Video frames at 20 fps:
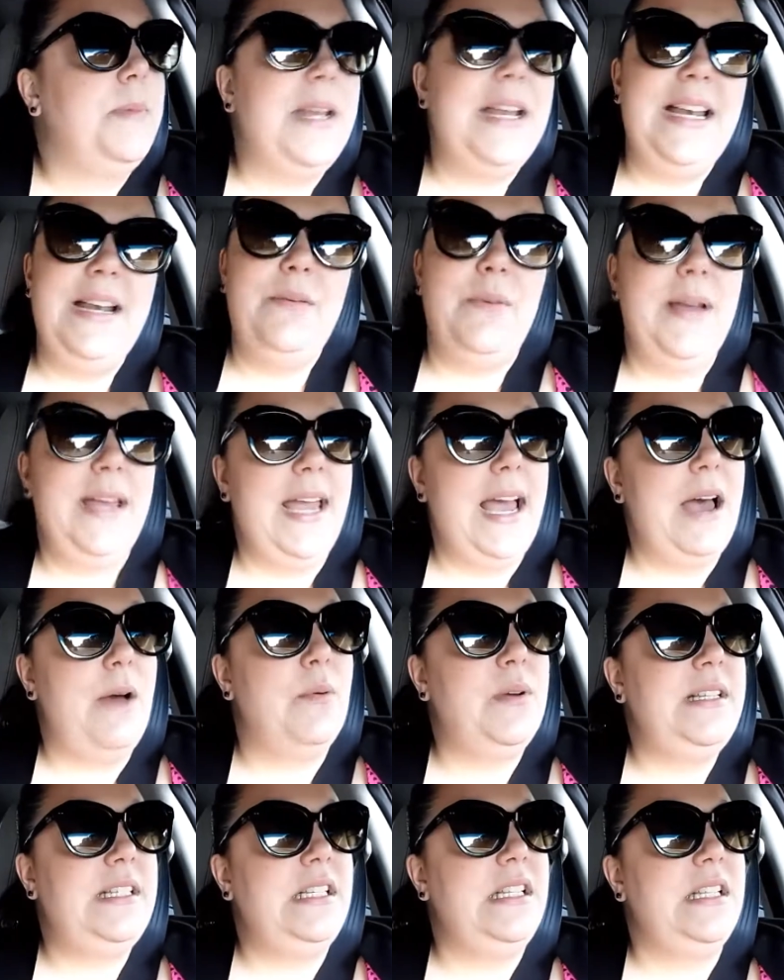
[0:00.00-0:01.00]
But anyway, I
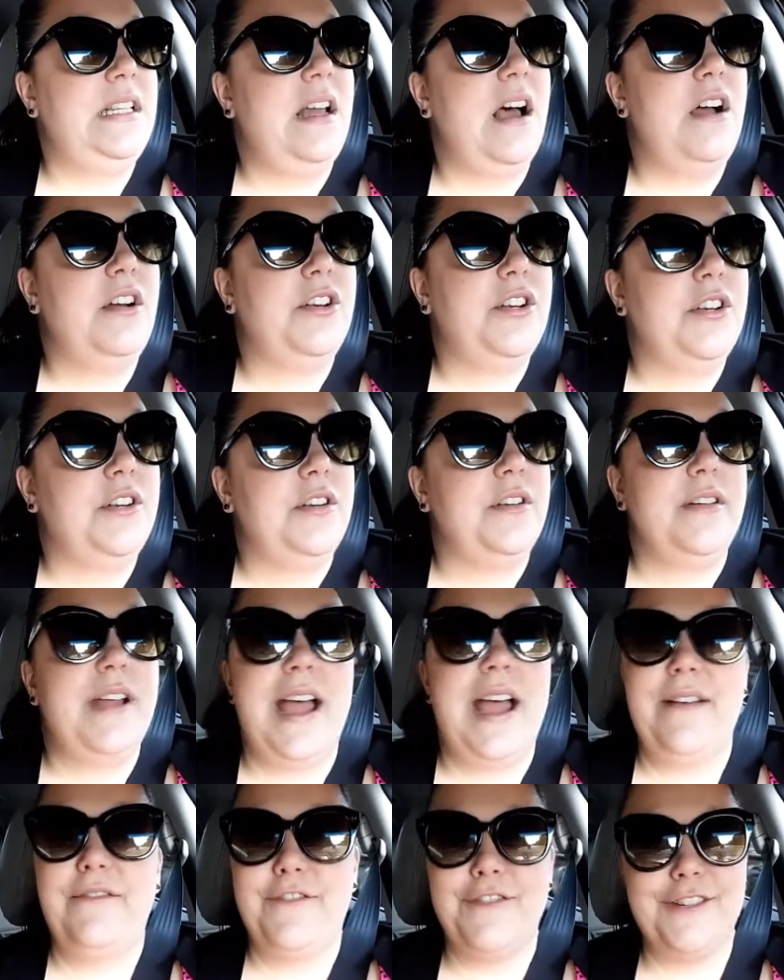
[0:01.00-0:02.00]
went to the doctor
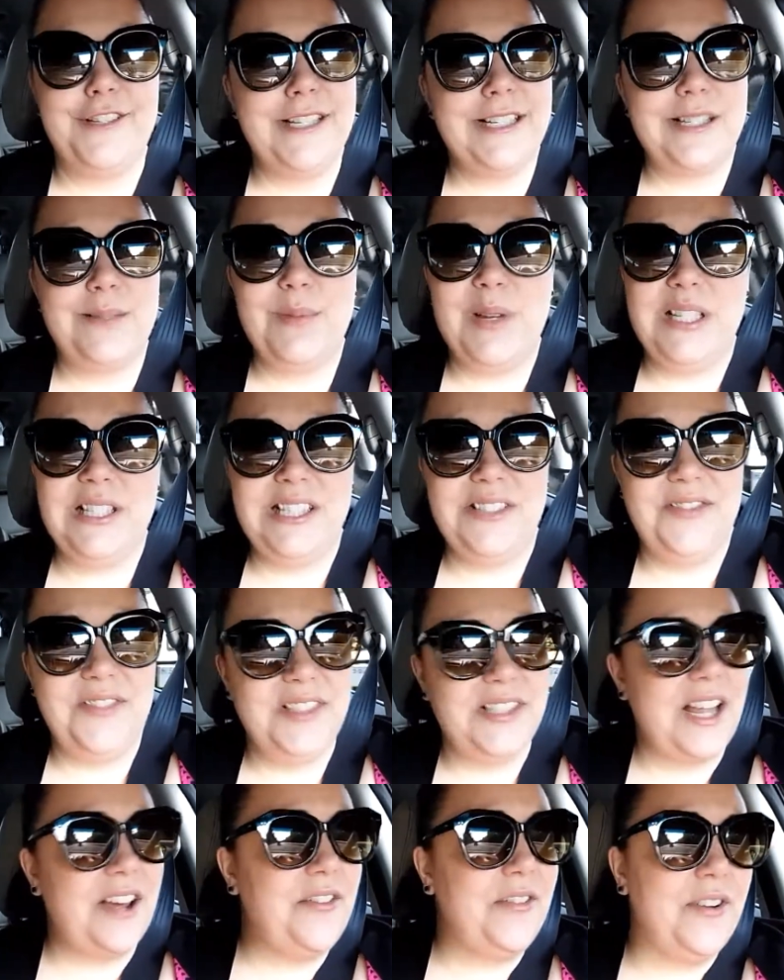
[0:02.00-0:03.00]
after 6 months of
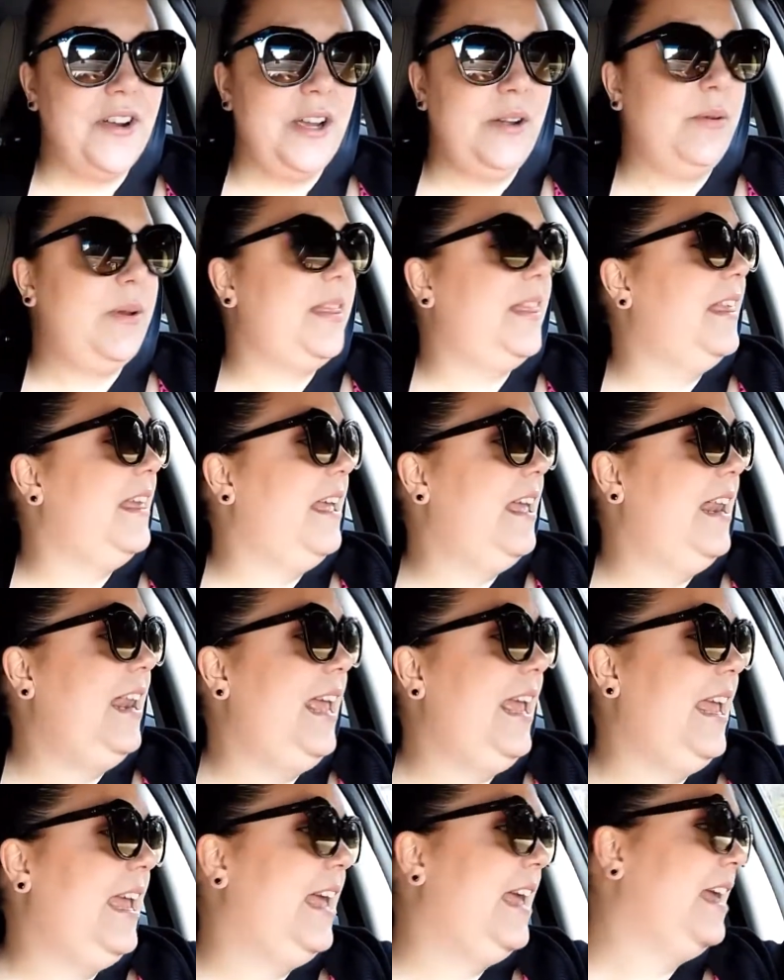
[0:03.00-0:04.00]
suffering with it,
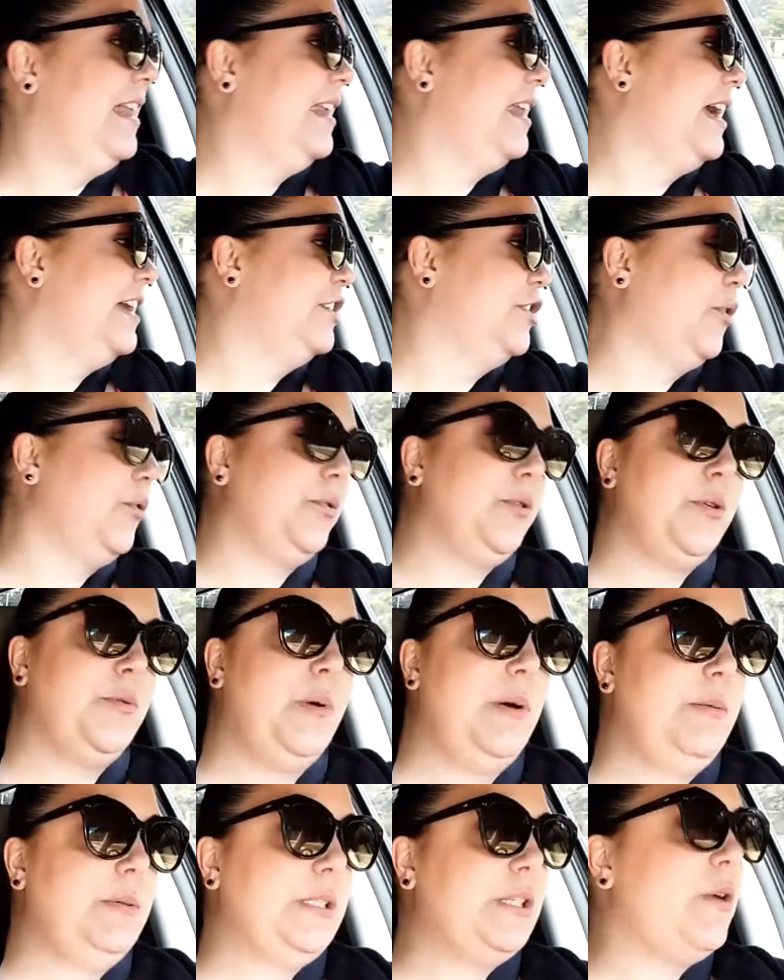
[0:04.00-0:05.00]
and I told her
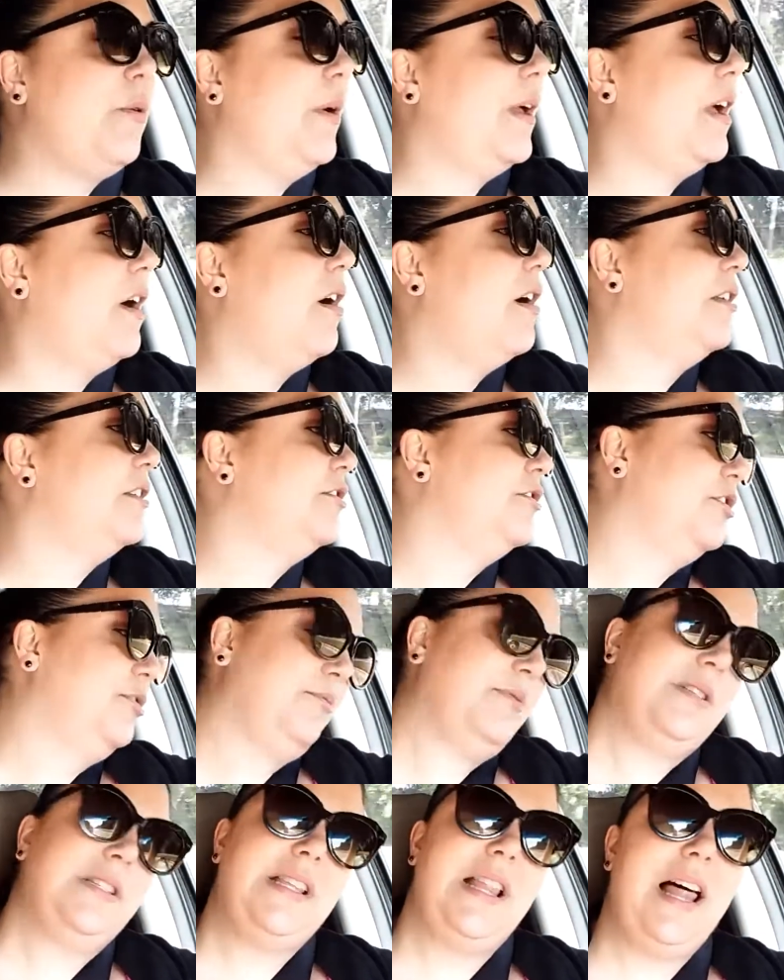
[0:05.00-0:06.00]
what was going on, and she
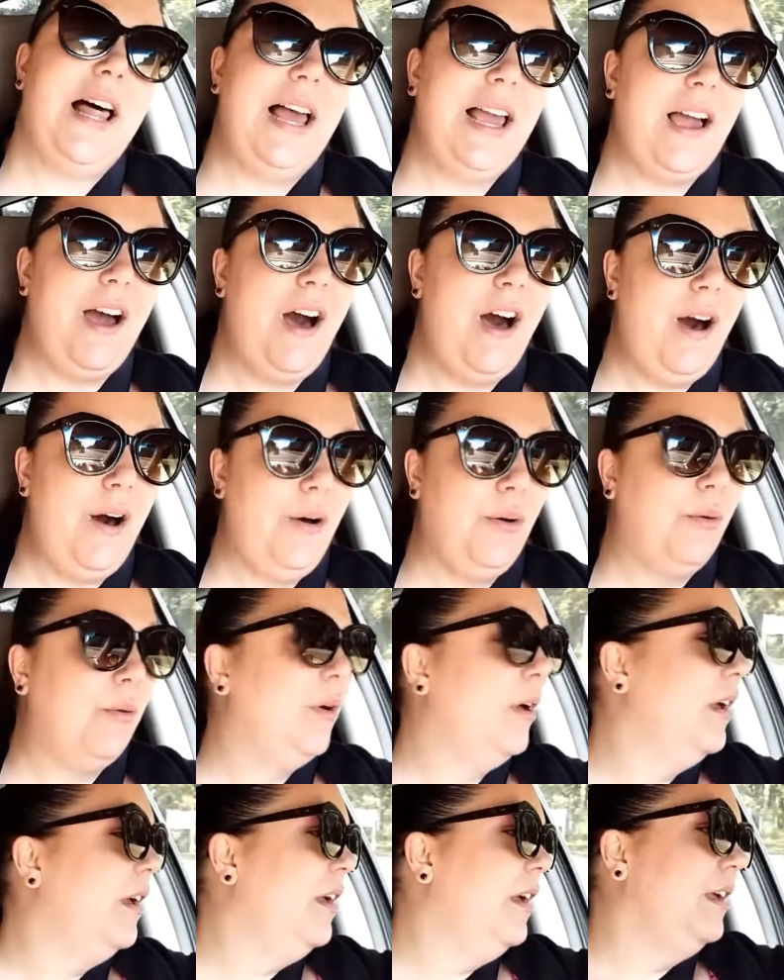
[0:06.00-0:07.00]
was like, oh,
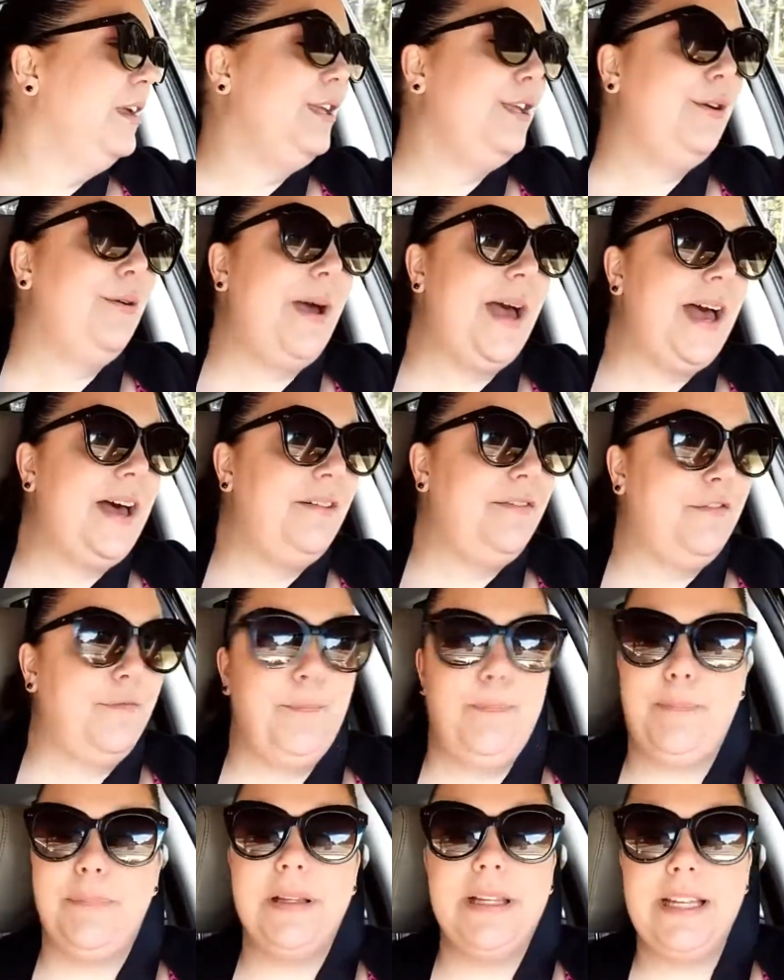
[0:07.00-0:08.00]
you have
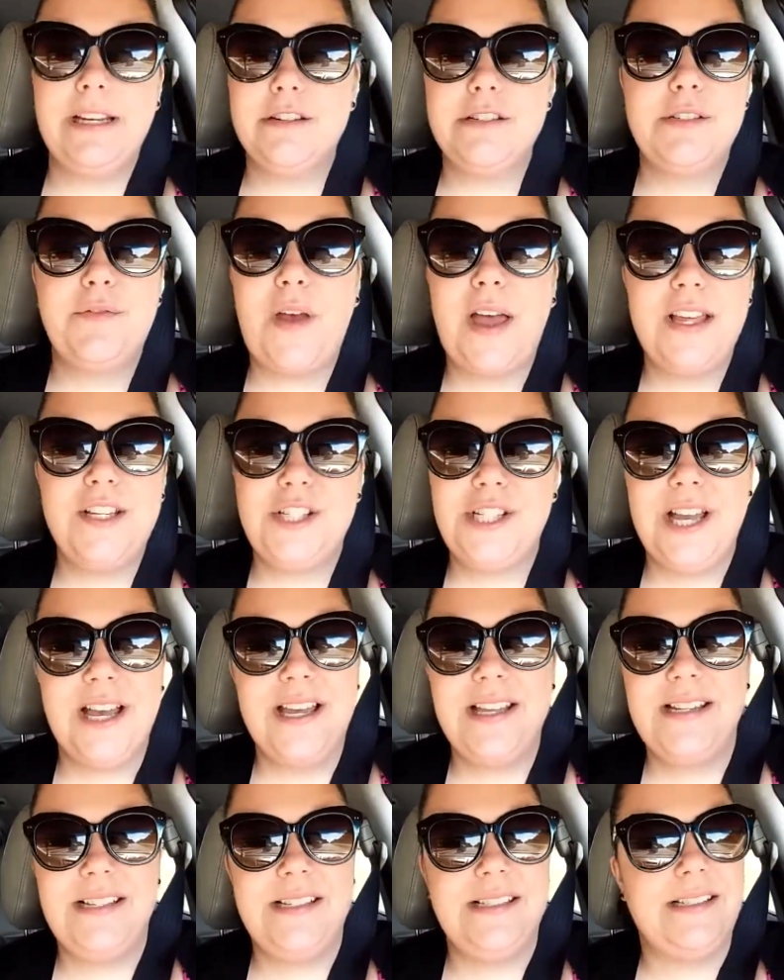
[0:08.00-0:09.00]
plantar
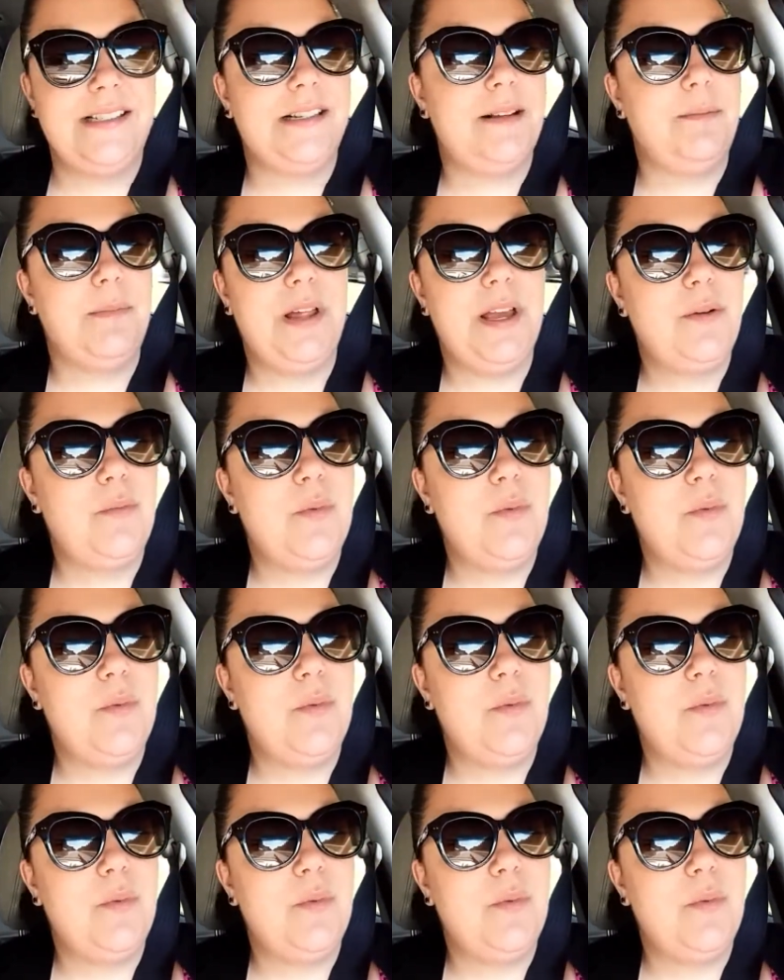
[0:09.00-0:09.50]
fasciitis. And I'm